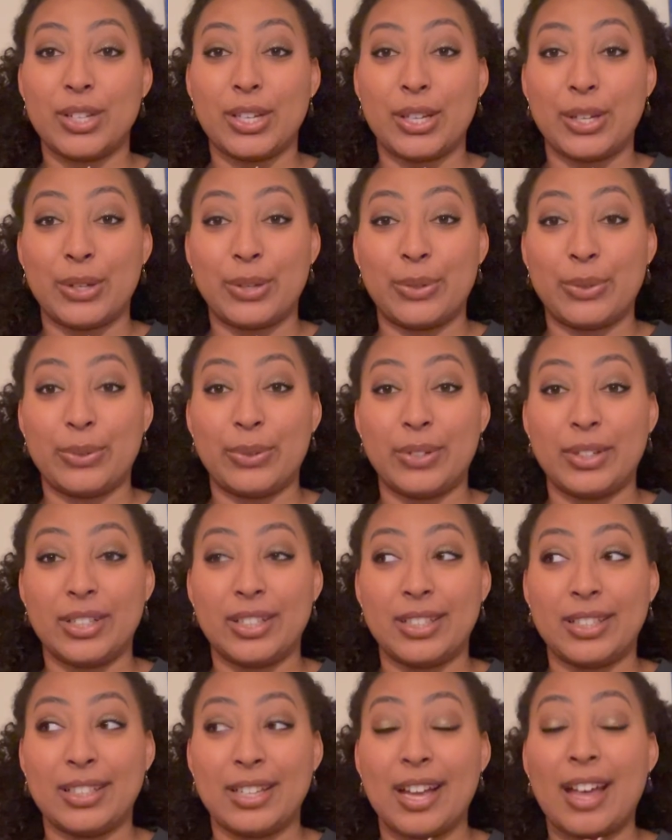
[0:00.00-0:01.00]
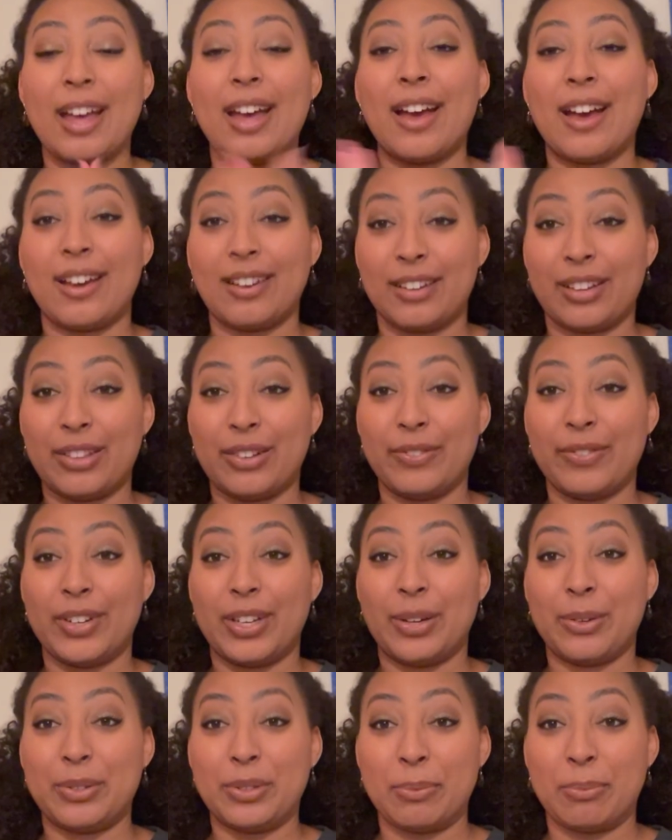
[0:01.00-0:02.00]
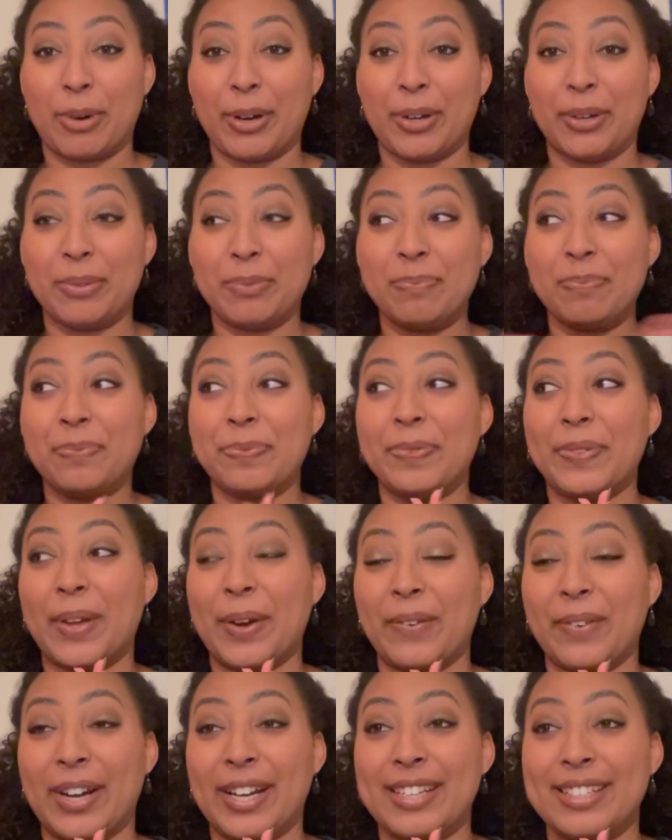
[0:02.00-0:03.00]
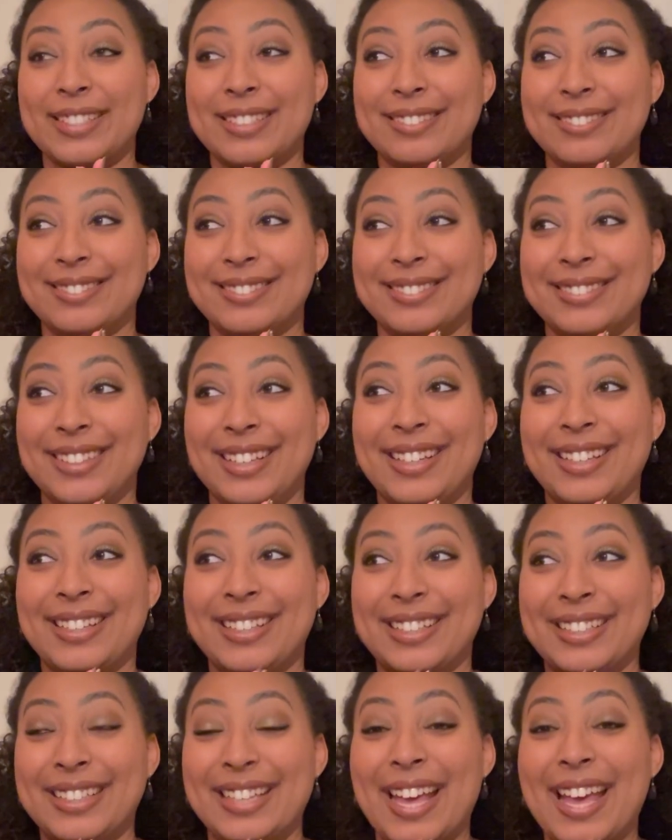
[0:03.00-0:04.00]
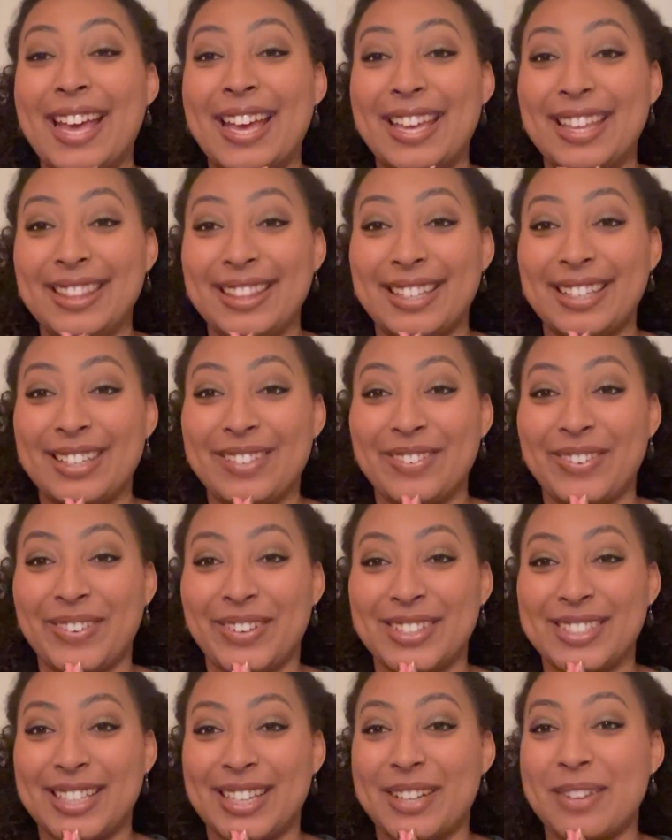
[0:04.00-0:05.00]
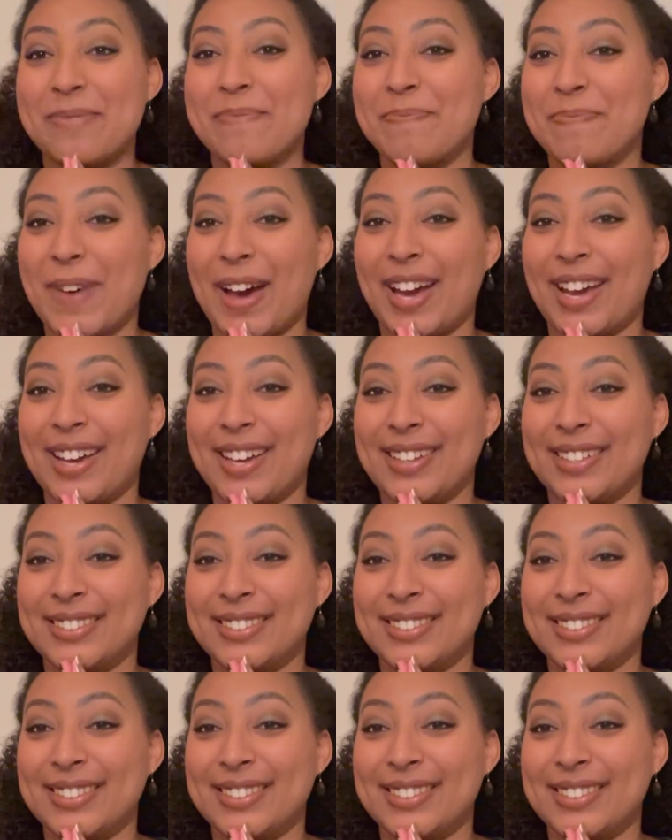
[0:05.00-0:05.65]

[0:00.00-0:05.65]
to another video tomorrow. All right. Thank you for watching. Bye.